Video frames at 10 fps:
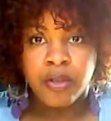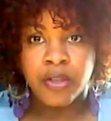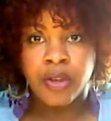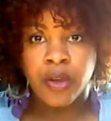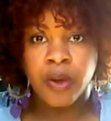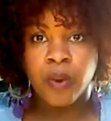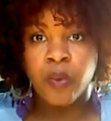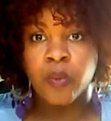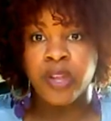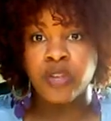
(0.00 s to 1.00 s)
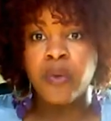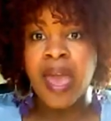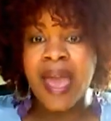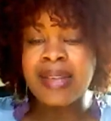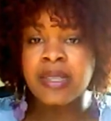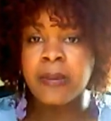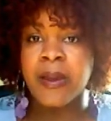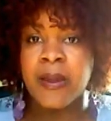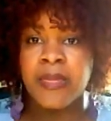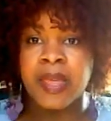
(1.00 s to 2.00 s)
When you ask
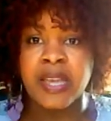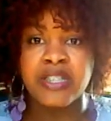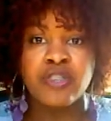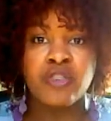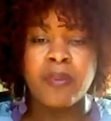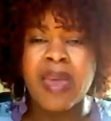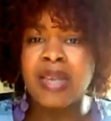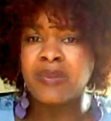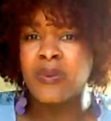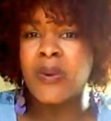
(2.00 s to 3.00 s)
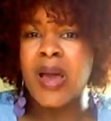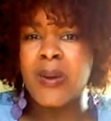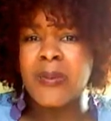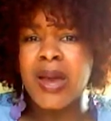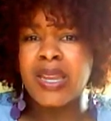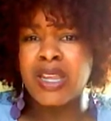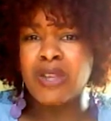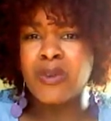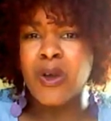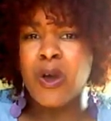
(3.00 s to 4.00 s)
about things. So you may ask, well, why
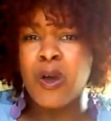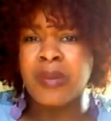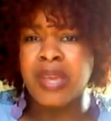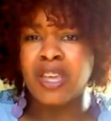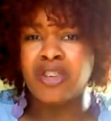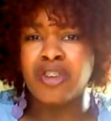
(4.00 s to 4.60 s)
didn't you call me?